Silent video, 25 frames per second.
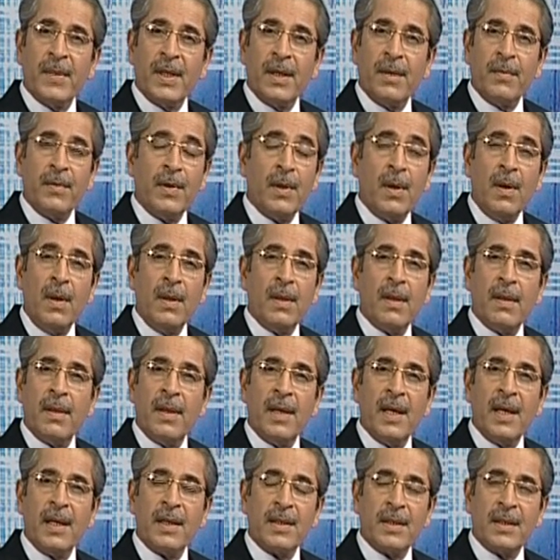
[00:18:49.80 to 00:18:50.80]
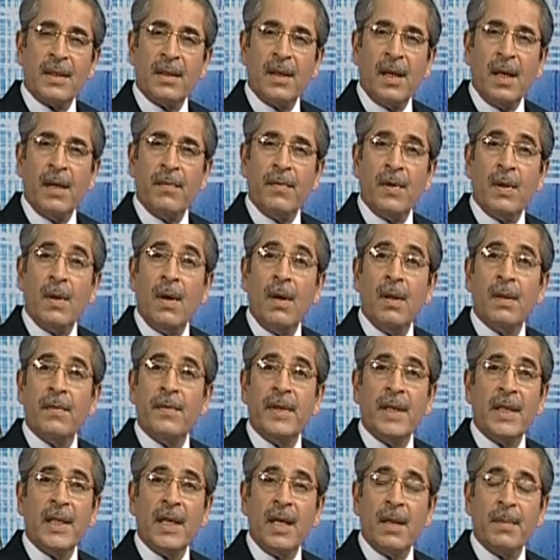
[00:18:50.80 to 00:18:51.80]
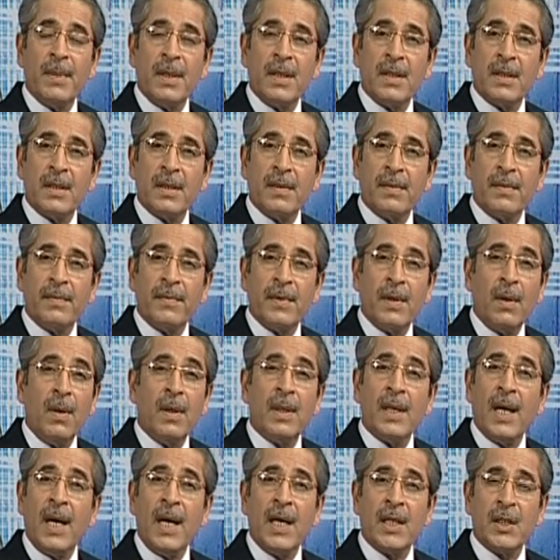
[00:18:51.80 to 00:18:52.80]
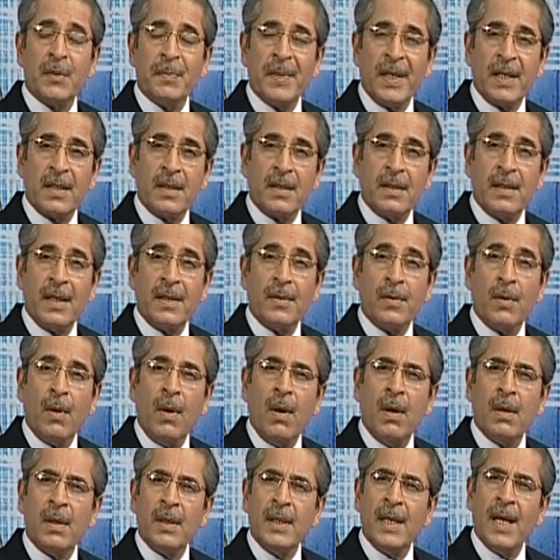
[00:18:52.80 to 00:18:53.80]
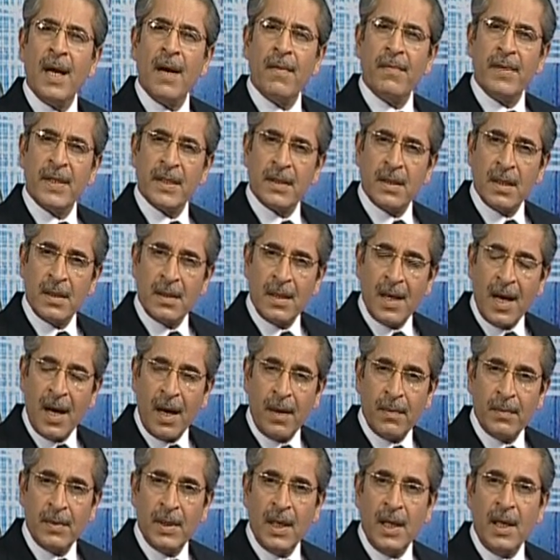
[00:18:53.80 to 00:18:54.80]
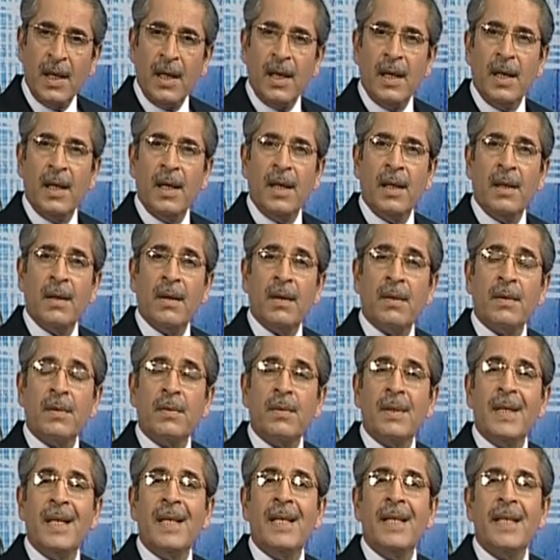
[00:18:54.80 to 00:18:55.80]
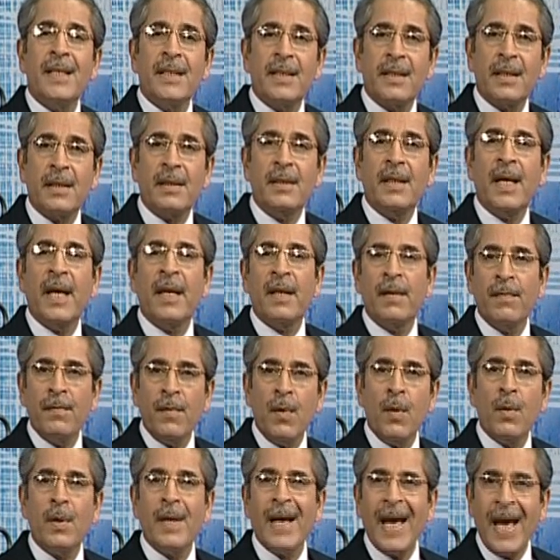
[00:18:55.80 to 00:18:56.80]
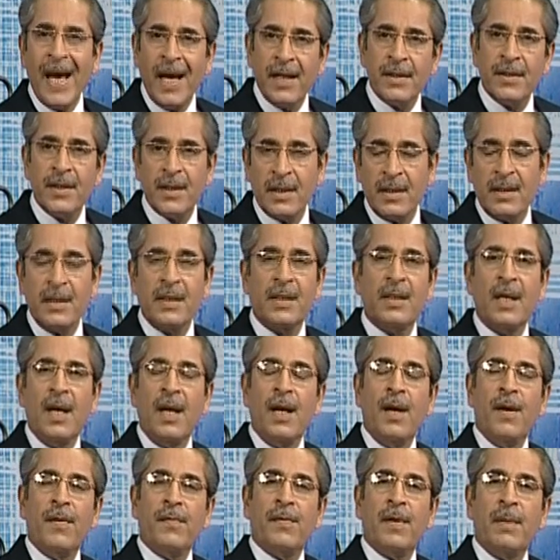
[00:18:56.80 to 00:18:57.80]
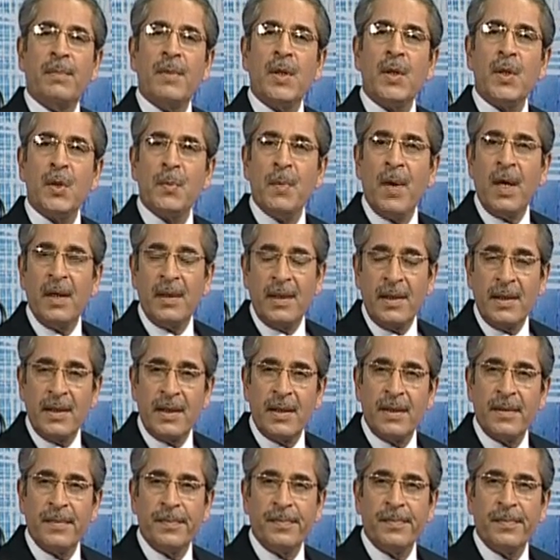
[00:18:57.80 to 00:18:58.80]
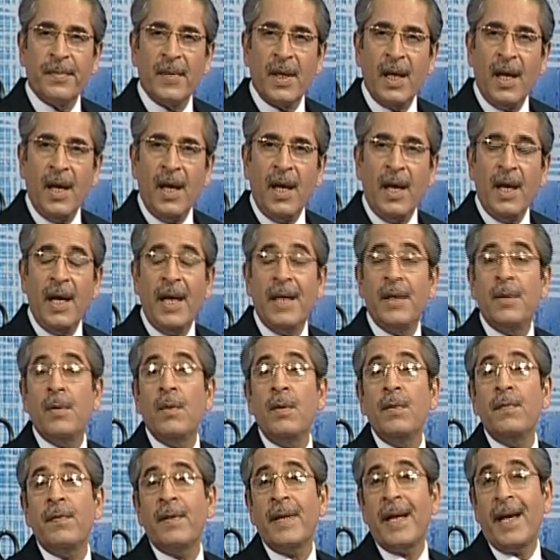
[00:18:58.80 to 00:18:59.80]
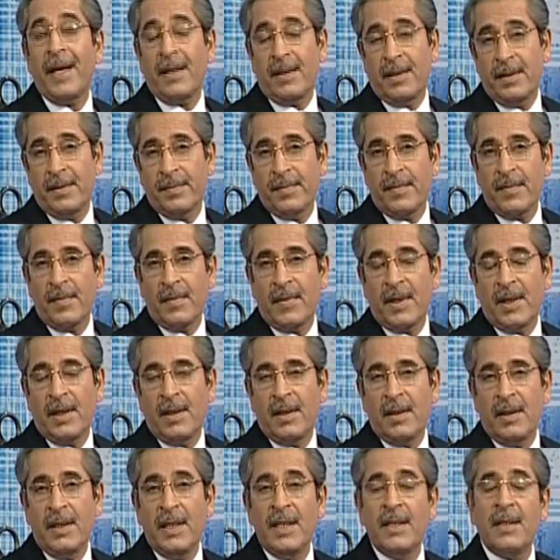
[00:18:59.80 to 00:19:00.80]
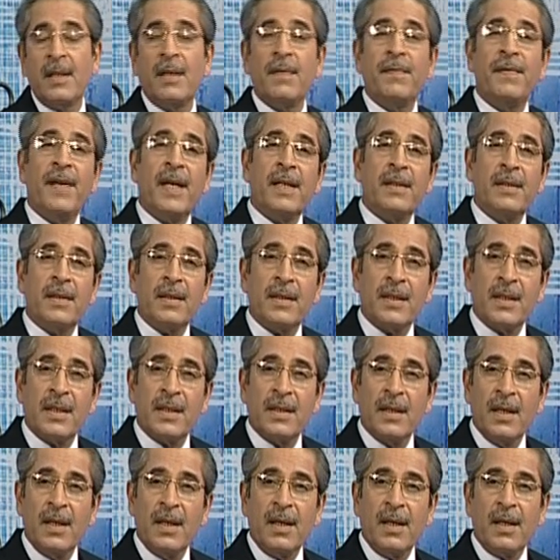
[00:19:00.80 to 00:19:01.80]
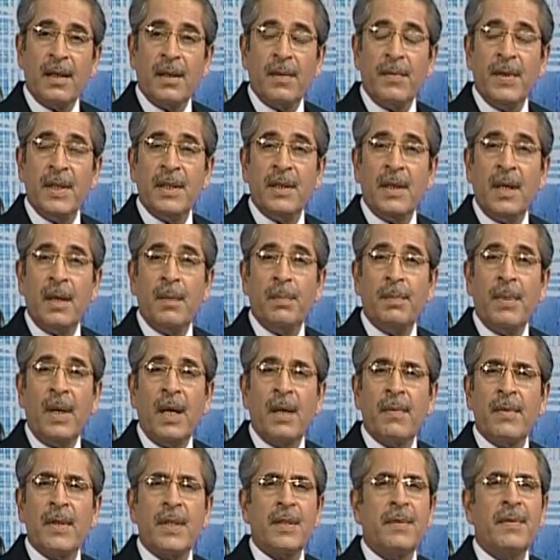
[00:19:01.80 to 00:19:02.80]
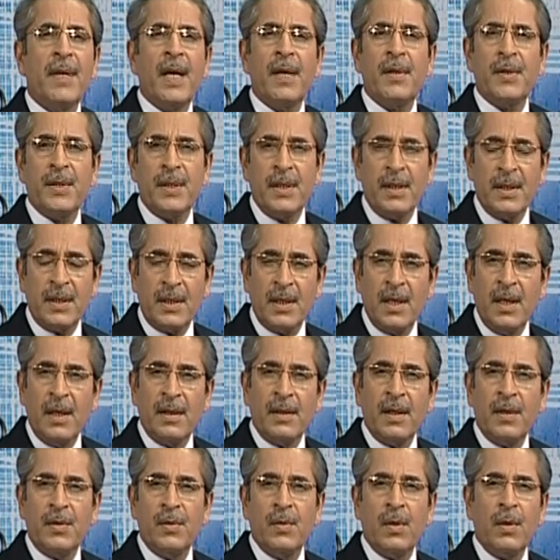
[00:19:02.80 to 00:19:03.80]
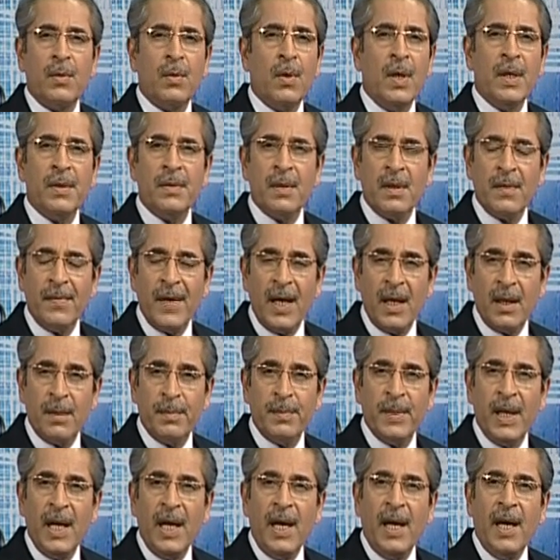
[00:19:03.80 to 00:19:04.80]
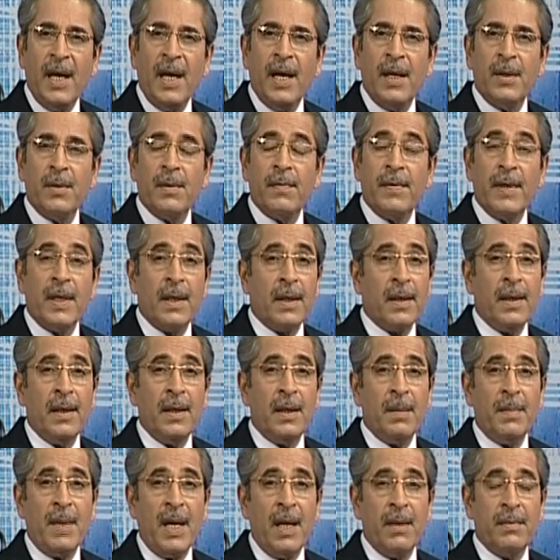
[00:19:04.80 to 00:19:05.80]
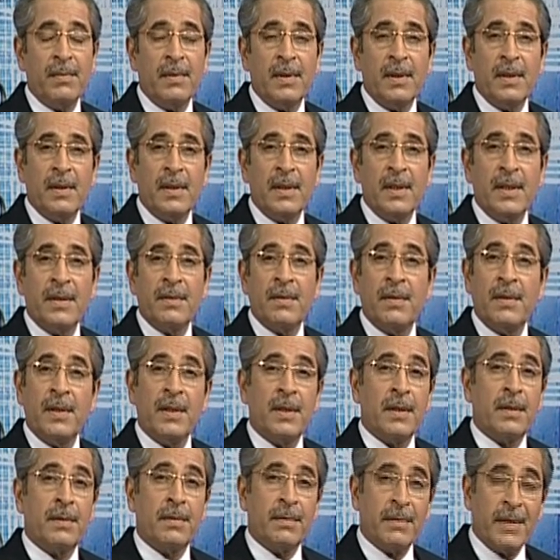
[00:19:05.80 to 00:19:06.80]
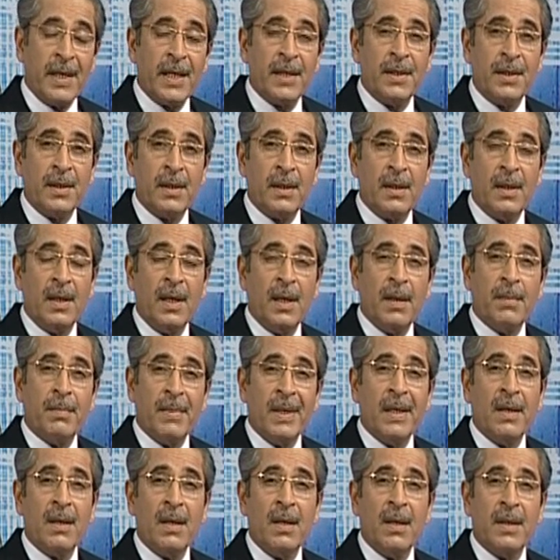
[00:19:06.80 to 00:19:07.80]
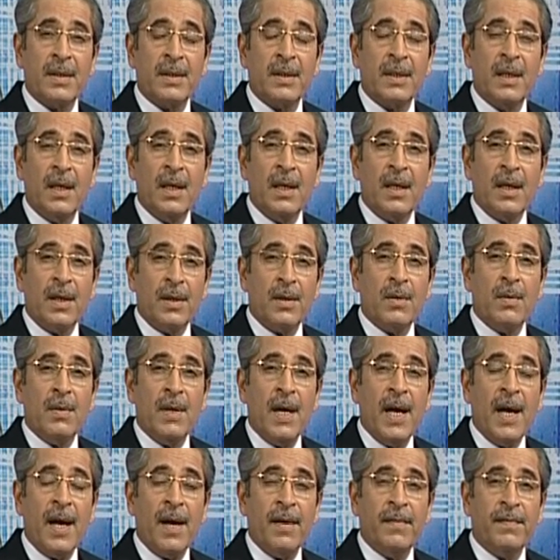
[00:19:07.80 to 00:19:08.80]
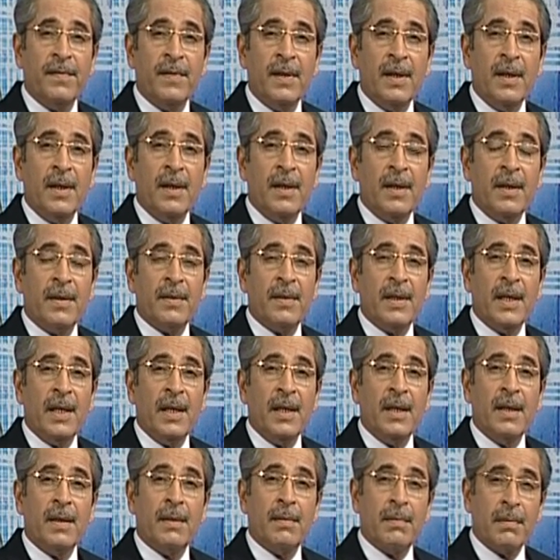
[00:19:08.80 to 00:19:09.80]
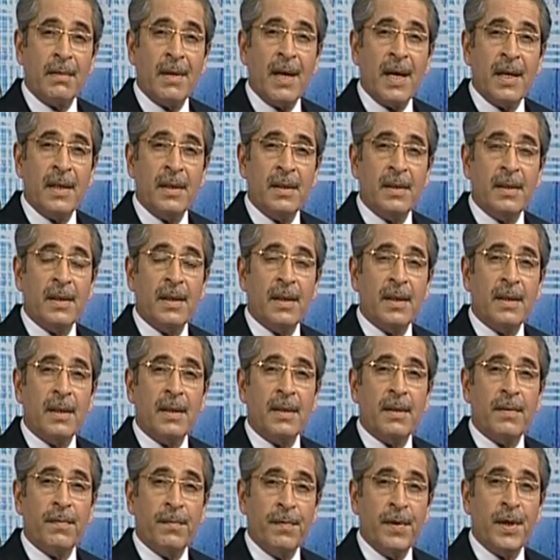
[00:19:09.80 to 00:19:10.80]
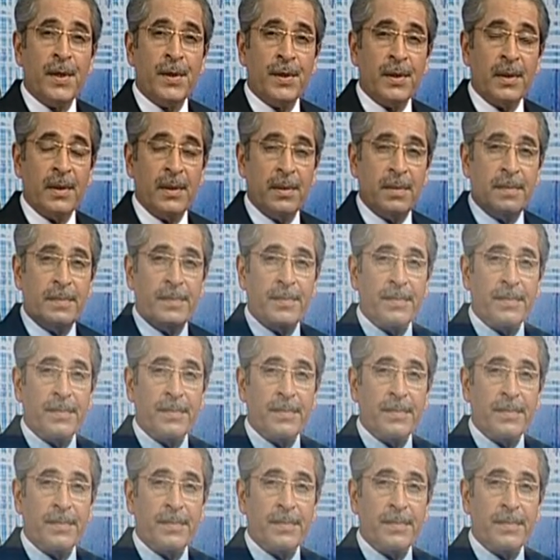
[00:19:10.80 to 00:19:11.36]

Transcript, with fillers: with all the things and with all the variables, with all the aspects that you already have listed down in order to elicit and evoke answers from the respondents. And don't forget, these are the factors which are part of the strategies that you are going to develop. And you're very clear about the strategic direction because you have the right vision.